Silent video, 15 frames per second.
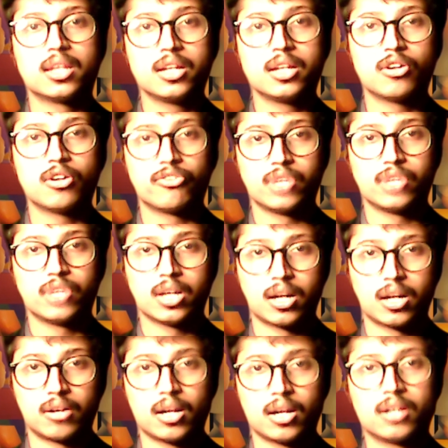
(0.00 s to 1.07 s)
thinning of the
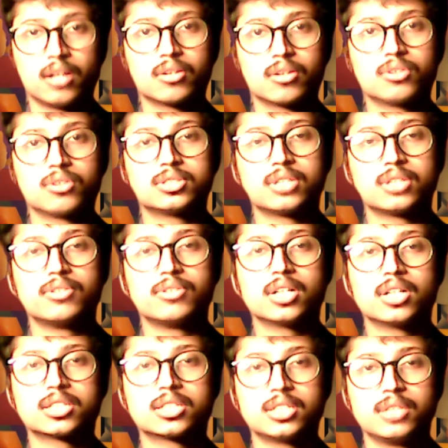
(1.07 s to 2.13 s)
hair and causes a
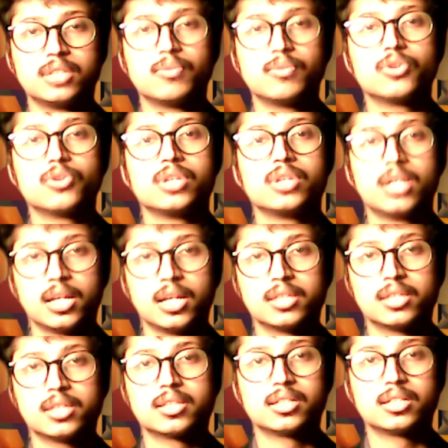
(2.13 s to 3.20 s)
reduction in both the
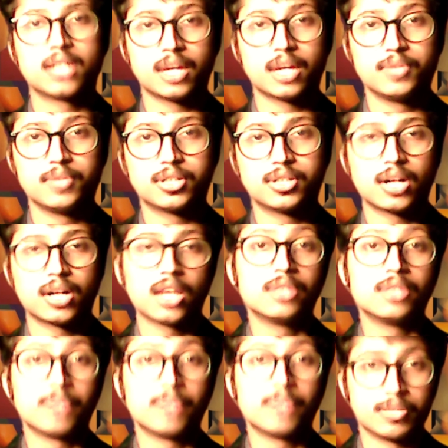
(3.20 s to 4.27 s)
length, the diameter,
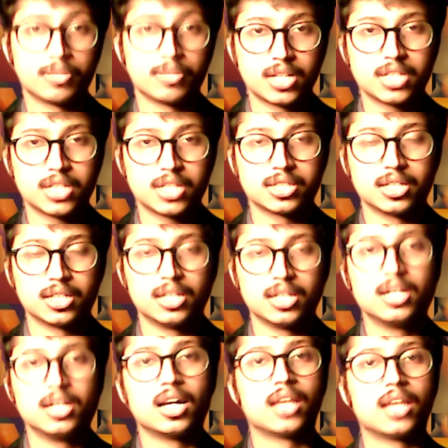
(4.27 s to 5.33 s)
and the pigmentation.
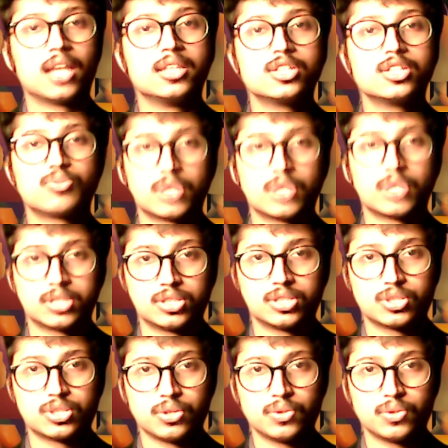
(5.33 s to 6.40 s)
And this
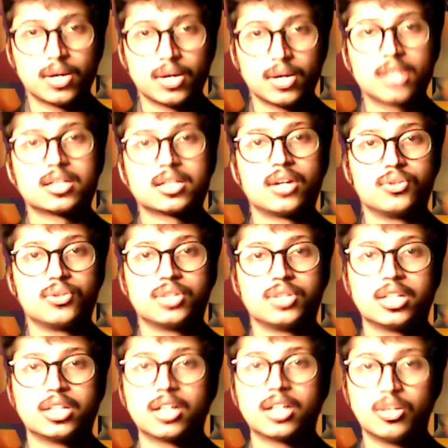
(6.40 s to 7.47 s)
presents to you as
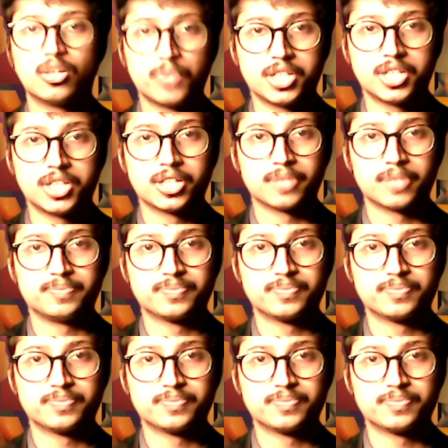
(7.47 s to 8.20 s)
androgenic alopecia.